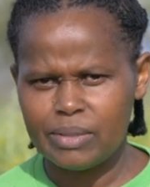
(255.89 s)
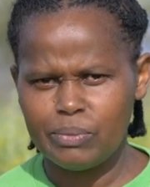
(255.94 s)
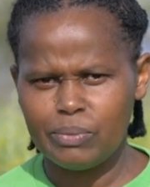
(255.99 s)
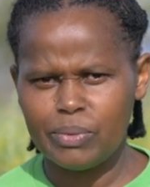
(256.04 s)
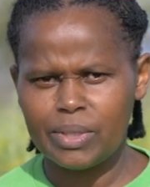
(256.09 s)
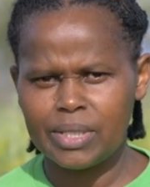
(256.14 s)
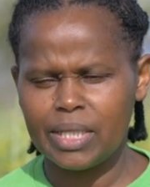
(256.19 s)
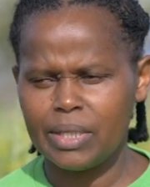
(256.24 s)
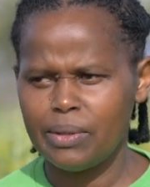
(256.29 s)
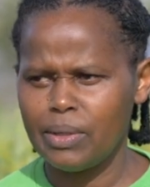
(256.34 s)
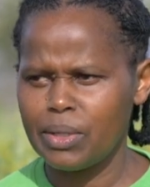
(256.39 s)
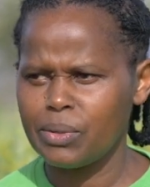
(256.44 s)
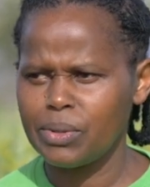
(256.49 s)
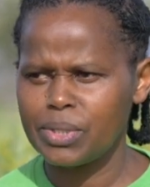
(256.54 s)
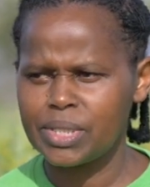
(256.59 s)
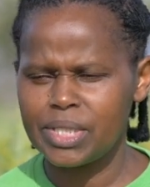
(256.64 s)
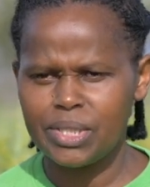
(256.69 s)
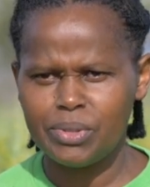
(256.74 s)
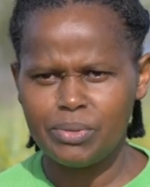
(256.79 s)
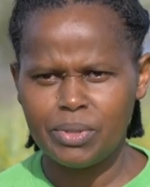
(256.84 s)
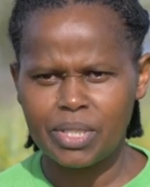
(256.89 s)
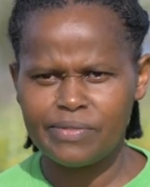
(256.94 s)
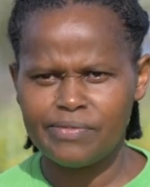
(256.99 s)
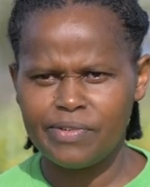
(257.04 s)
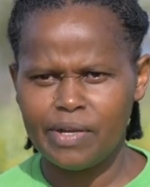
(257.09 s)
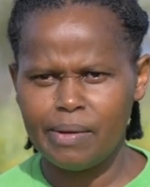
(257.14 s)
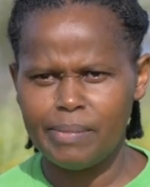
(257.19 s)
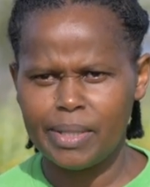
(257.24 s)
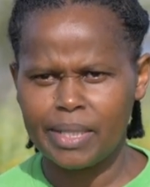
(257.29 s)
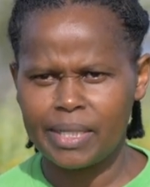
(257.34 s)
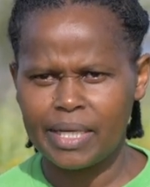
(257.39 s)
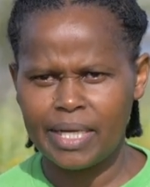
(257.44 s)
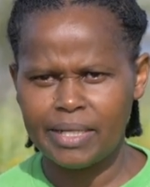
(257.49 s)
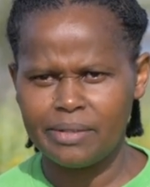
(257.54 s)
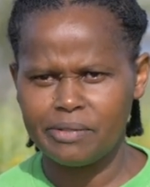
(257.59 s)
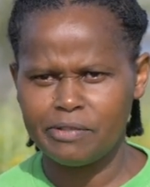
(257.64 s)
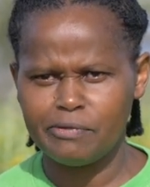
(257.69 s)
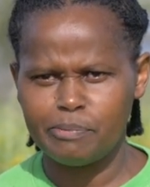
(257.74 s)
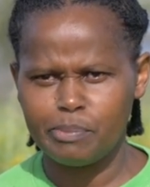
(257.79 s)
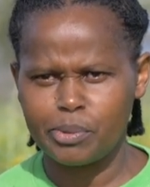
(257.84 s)
with our continuous farming
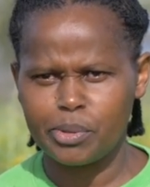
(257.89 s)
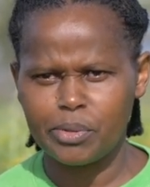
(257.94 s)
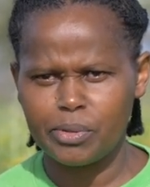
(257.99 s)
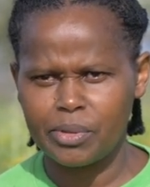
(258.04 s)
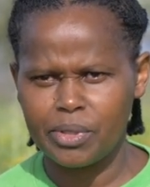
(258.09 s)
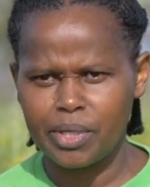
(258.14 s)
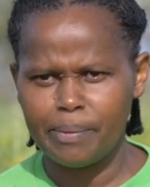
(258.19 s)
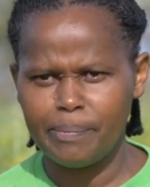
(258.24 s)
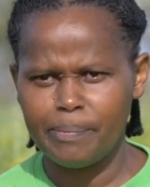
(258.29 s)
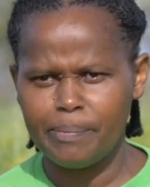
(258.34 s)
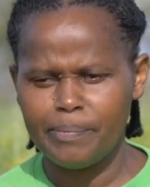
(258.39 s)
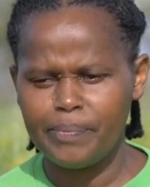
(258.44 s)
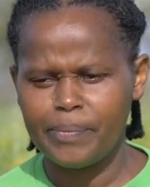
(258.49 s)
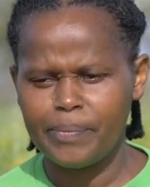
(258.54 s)
kind of program.